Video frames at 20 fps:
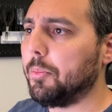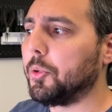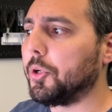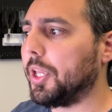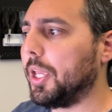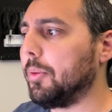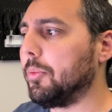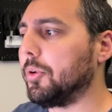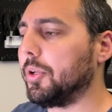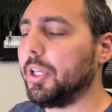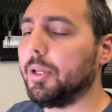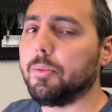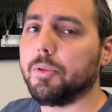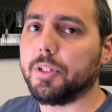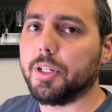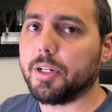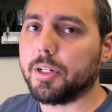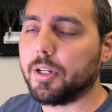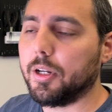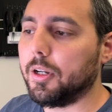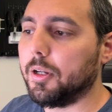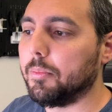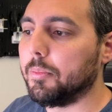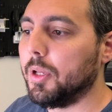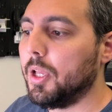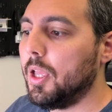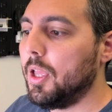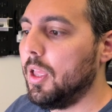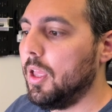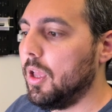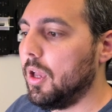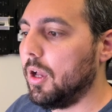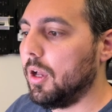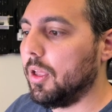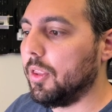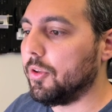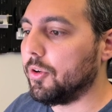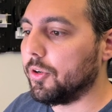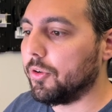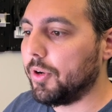Camel Camel dot com. Uh,
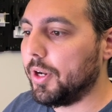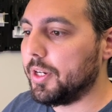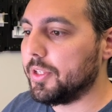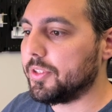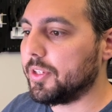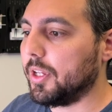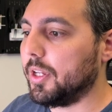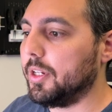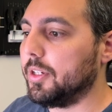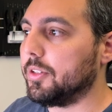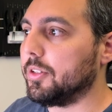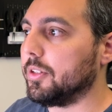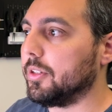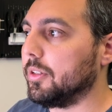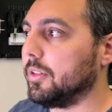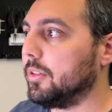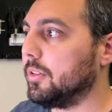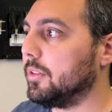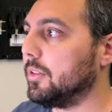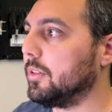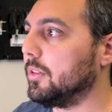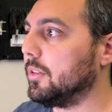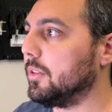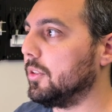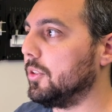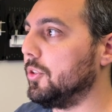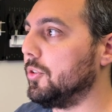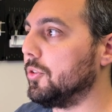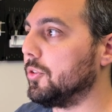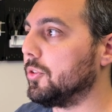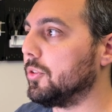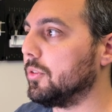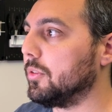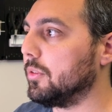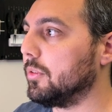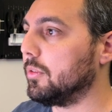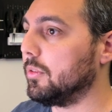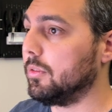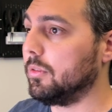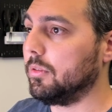they're a great site to use
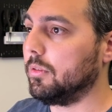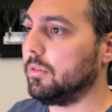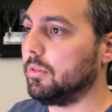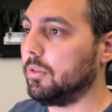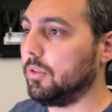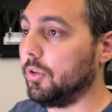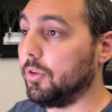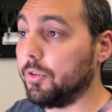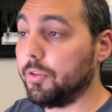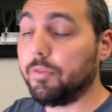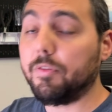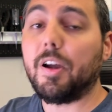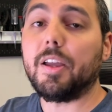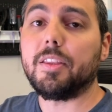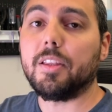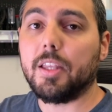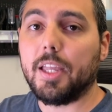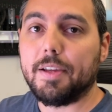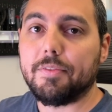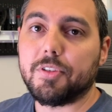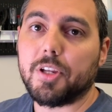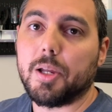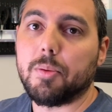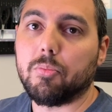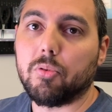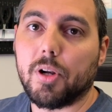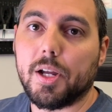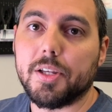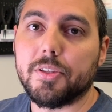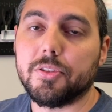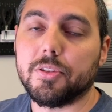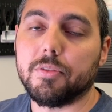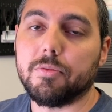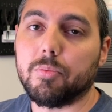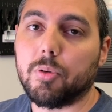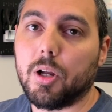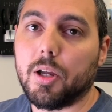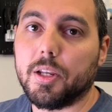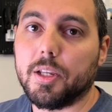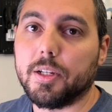or to find the lifetime price of
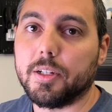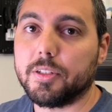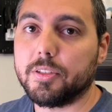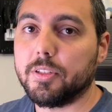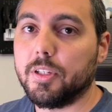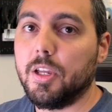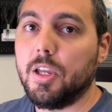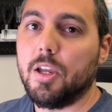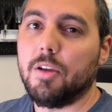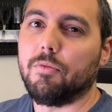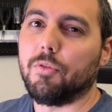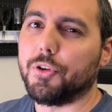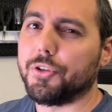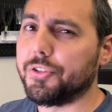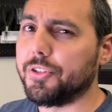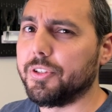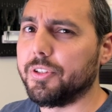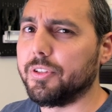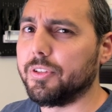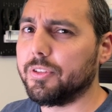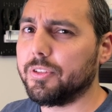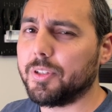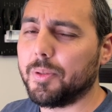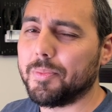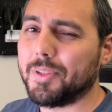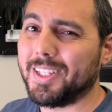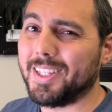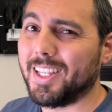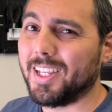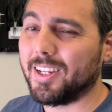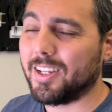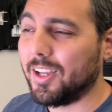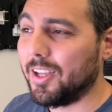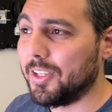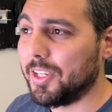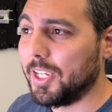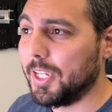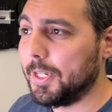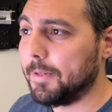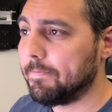products versus something like Honey.